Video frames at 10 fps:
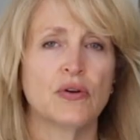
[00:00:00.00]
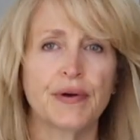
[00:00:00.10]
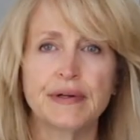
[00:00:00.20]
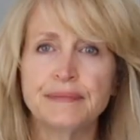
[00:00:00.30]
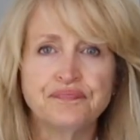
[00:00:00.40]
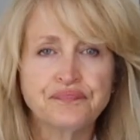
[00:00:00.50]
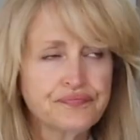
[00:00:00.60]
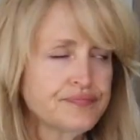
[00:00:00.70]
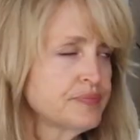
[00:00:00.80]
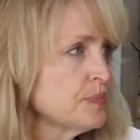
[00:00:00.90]
oil.
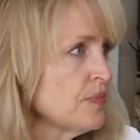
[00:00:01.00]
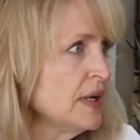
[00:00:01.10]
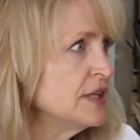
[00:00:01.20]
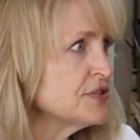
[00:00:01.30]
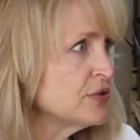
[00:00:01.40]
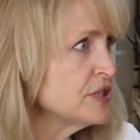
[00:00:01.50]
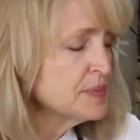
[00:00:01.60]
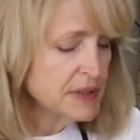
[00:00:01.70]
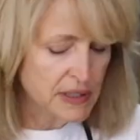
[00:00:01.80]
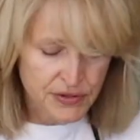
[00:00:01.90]
And it's
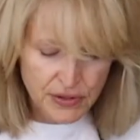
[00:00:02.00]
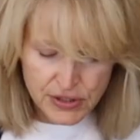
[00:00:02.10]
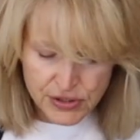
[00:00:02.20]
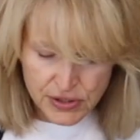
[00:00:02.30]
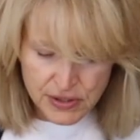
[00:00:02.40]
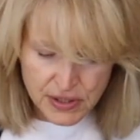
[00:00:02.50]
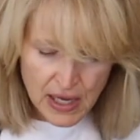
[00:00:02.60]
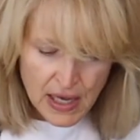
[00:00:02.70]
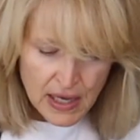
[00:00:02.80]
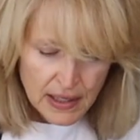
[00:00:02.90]
crispy and delicious.
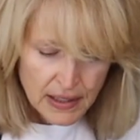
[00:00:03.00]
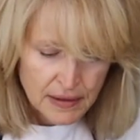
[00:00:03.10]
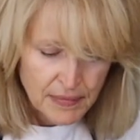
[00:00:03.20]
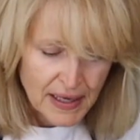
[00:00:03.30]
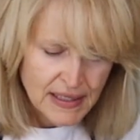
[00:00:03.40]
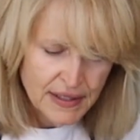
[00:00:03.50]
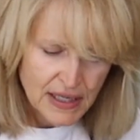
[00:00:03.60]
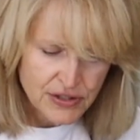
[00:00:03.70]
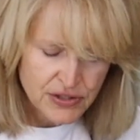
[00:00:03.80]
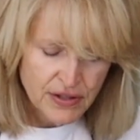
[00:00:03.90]
I had
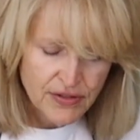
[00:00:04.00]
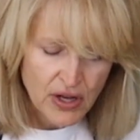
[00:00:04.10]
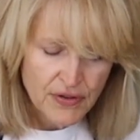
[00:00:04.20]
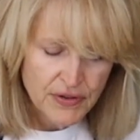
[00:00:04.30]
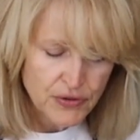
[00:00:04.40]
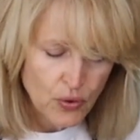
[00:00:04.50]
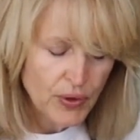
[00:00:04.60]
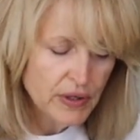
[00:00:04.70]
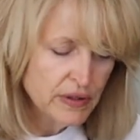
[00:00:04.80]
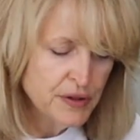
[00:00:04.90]
actually thought that the
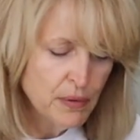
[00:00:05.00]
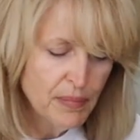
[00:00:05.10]
oil in the